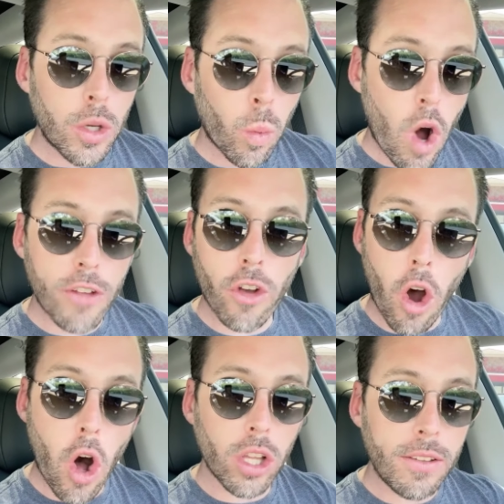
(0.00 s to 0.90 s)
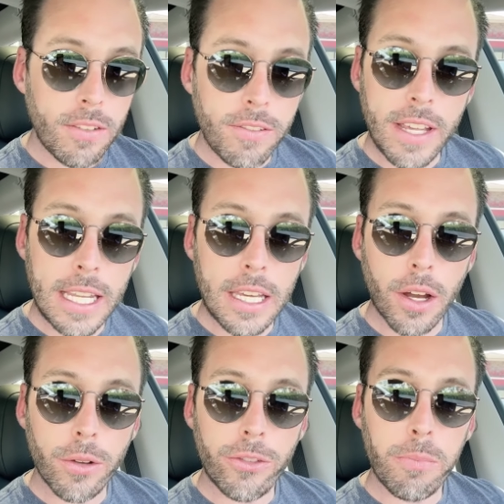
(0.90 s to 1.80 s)
Watch all of the
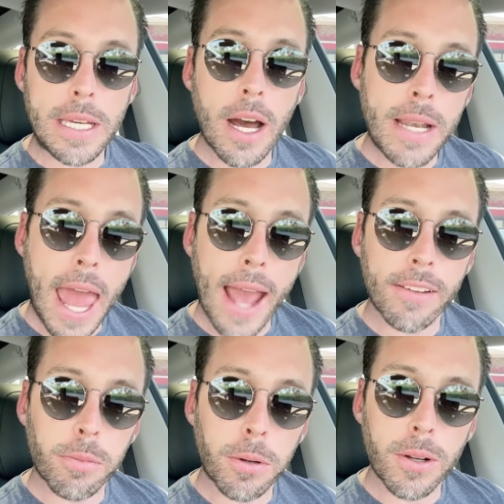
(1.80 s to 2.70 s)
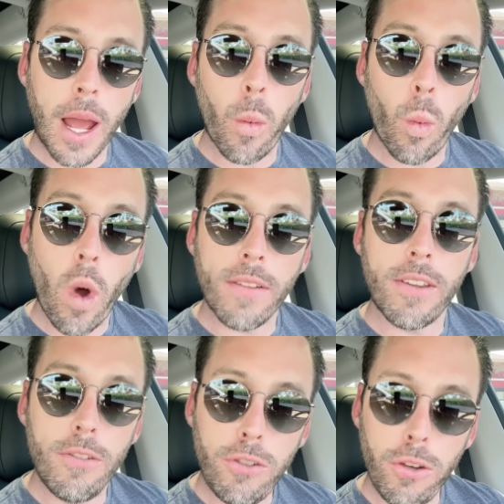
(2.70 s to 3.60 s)
videos, become an expert at what to
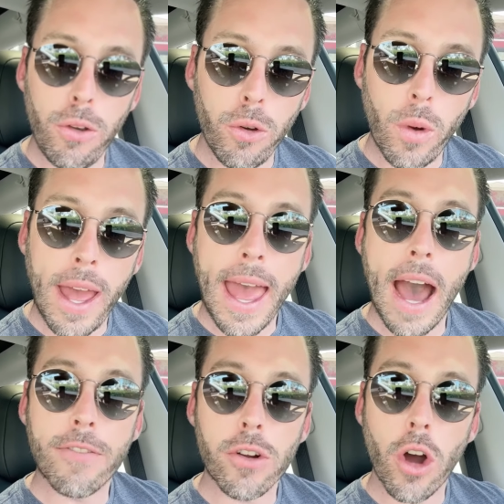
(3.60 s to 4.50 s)
do after an